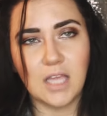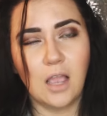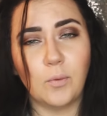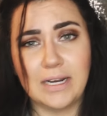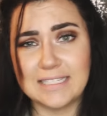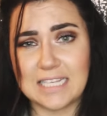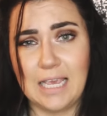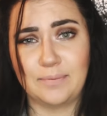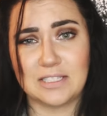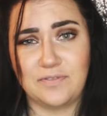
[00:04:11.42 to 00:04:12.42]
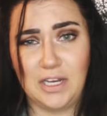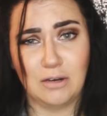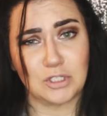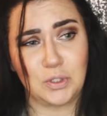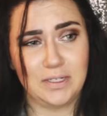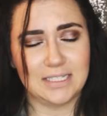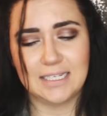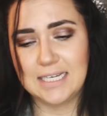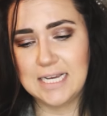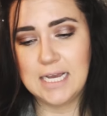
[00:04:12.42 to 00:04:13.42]
I wanted to keep this video short,
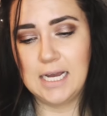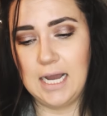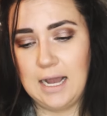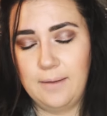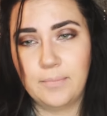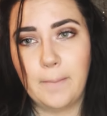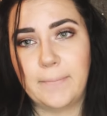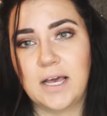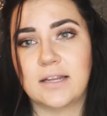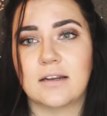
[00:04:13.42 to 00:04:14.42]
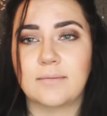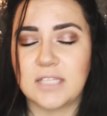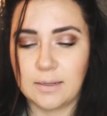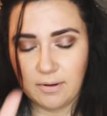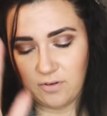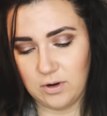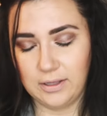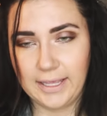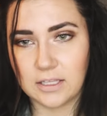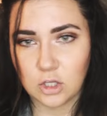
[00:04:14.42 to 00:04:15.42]
but I'm sitting my phone
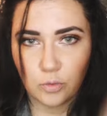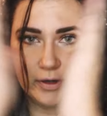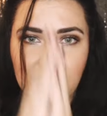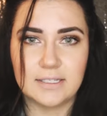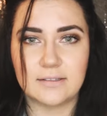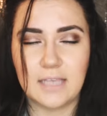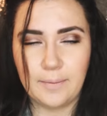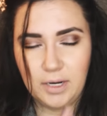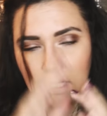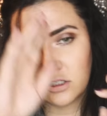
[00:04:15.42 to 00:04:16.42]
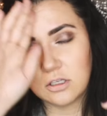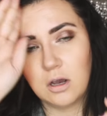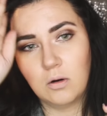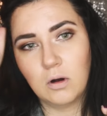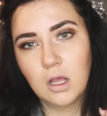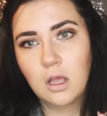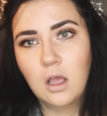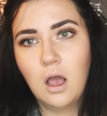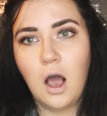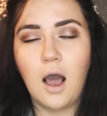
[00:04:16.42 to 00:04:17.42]
down, like the realness is happening. So
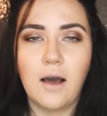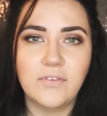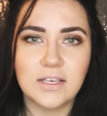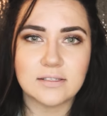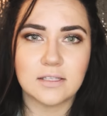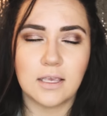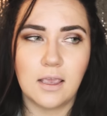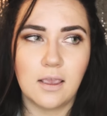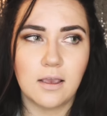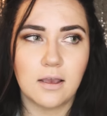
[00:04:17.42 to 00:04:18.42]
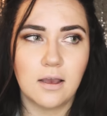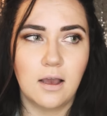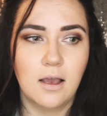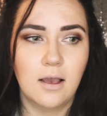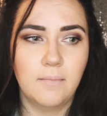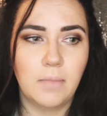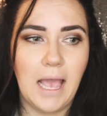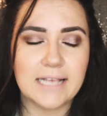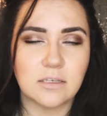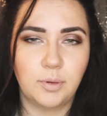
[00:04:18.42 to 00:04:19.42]
obviously,
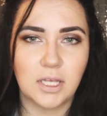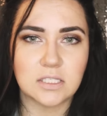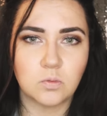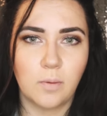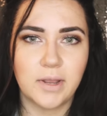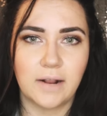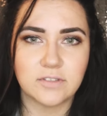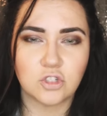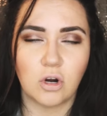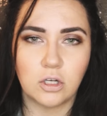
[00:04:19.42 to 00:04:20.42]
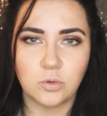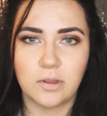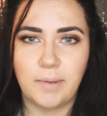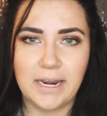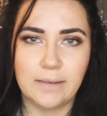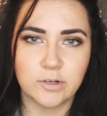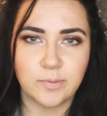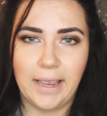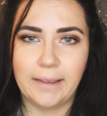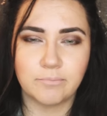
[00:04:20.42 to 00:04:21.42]
as a plus woman, I've struggled with body
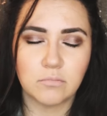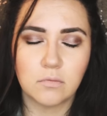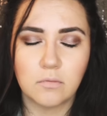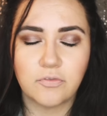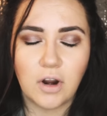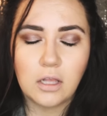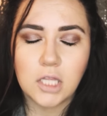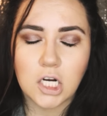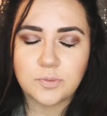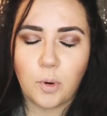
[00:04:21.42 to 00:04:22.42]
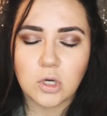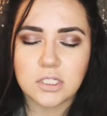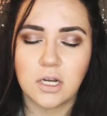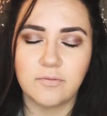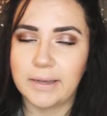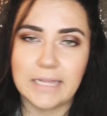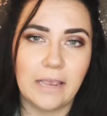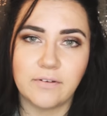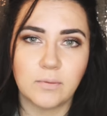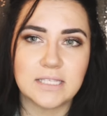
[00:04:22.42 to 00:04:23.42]
image for a large portion of my
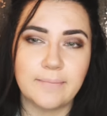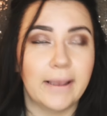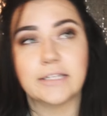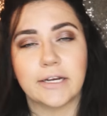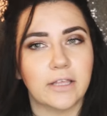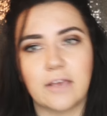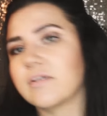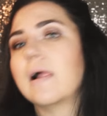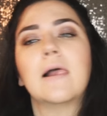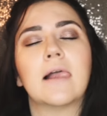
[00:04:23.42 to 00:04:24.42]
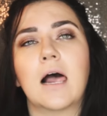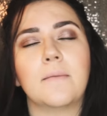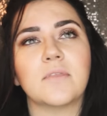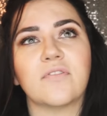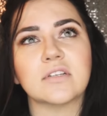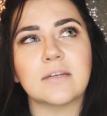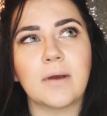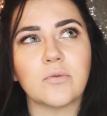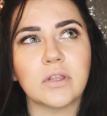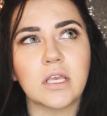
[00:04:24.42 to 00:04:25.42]
life. I would say my entire life. The first
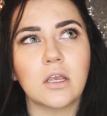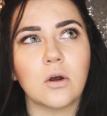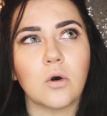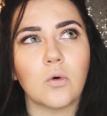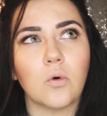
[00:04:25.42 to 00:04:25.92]
time I really